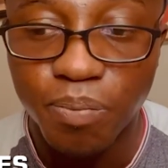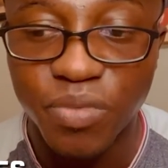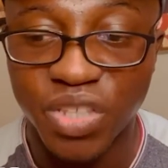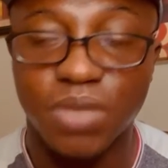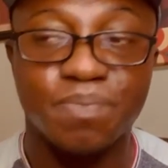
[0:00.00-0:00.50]

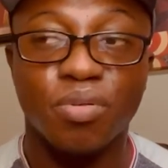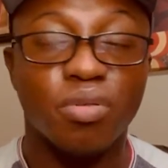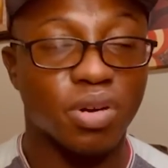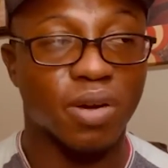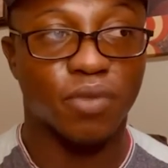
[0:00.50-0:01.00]
this
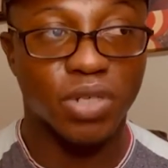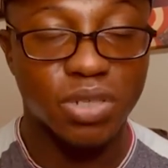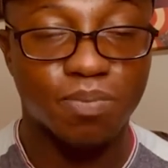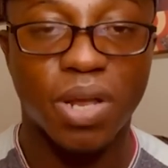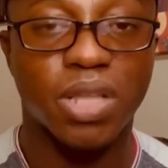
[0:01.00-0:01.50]
program, for
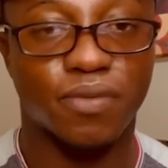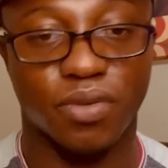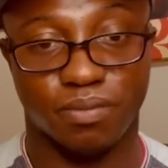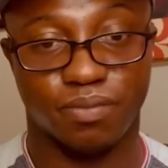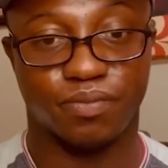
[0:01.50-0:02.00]
this
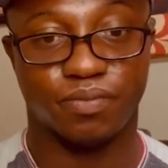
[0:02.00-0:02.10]
platform.